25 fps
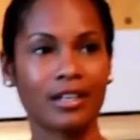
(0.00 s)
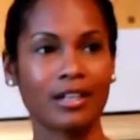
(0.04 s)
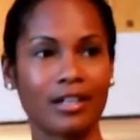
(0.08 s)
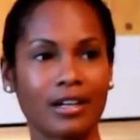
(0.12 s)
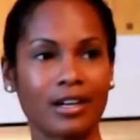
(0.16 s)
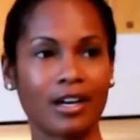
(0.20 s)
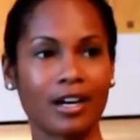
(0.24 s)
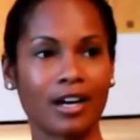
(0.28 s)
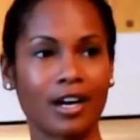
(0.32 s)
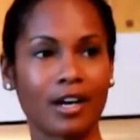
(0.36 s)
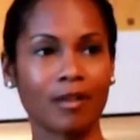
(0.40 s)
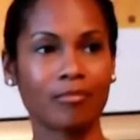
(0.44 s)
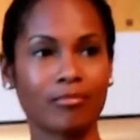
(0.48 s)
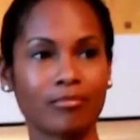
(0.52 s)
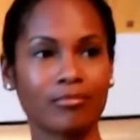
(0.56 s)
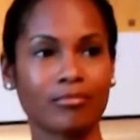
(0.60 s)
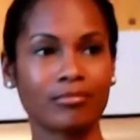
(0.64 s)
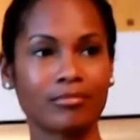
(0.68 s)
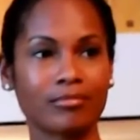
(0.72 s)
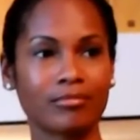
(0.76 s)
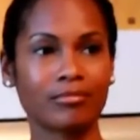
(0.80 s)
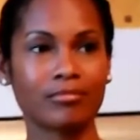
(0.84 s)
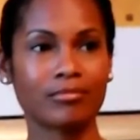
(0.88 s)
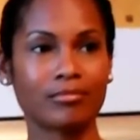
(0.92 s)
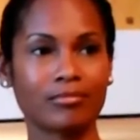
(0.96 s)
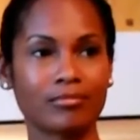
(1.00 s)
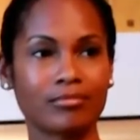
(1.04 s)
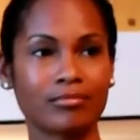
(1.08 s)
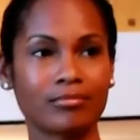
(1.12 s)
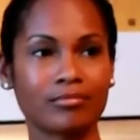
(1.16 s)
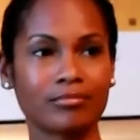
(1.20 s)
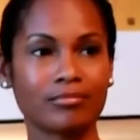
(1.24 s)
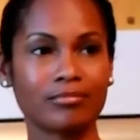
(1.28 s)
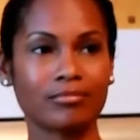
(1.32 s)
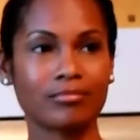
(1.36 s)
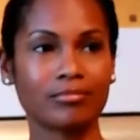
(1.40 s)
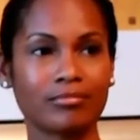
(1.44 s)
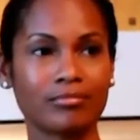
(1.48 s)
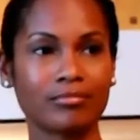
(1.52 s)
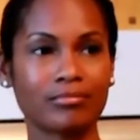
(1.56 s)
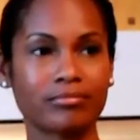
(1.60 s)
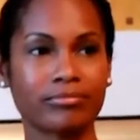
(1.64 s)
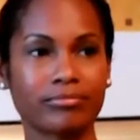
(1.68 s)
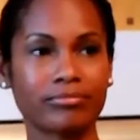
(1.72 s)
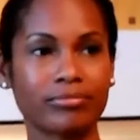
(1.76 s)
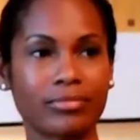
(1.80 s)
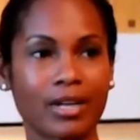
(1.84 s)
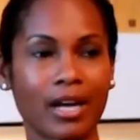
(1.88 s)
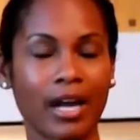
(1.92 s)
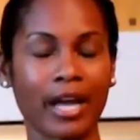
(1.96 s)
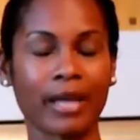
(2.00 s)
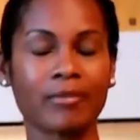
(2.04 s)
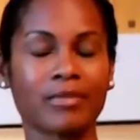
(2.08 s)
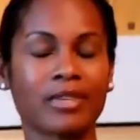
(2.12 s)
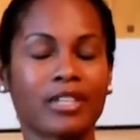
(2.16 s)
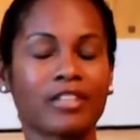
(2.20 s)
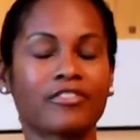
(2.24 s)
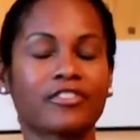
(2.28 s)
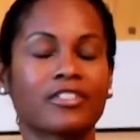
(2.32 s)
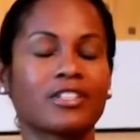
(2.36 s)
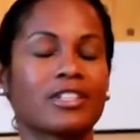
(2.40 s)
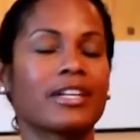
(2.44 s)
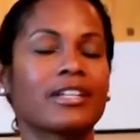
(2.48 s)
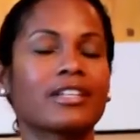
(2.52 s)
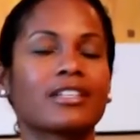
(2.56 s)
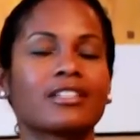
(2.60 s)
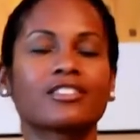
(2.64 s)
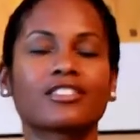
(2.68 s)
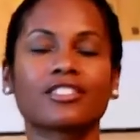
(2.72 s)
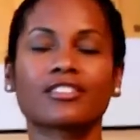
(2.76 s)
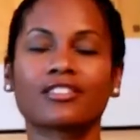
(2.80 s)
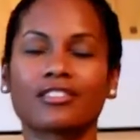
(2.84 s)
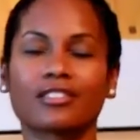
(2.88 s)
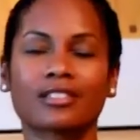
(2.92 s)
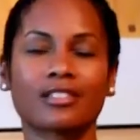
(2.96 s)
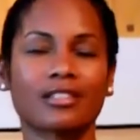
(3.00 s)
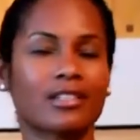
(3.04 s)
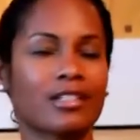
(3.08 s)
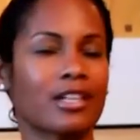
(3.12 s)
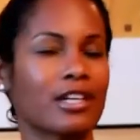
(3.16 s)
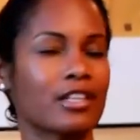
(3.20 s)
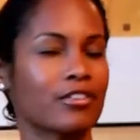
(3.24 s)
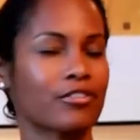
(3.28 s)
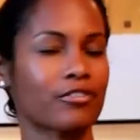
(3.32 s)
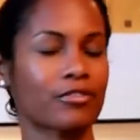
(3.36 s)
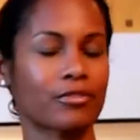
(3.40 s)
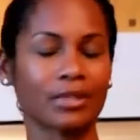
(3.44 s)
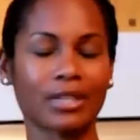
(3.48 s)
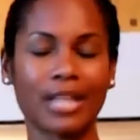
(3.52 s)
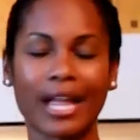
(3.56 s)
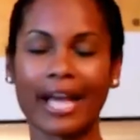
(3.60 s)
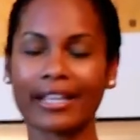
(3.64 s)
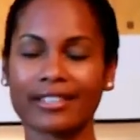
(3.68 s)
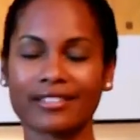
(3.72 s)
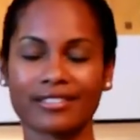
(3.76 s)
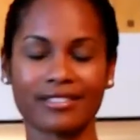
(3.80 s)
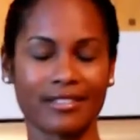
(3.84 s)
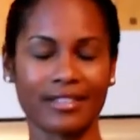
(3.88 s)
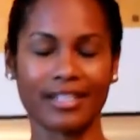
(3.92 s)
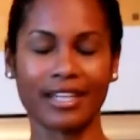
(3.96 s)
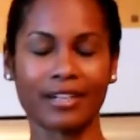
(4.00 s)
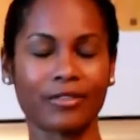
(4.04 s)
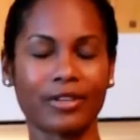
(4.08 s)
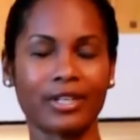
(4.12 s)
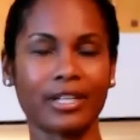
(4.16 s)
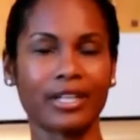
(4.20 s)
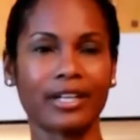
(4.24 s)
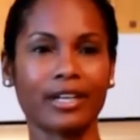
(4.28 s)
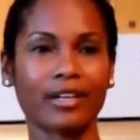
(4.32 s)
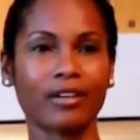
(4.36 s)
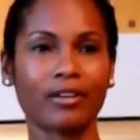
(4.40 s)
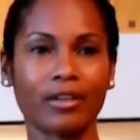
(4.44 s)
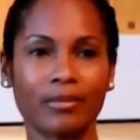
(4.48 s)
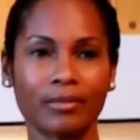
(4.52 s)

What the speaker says: I'm gifted, I can just kind of relax in that right now. I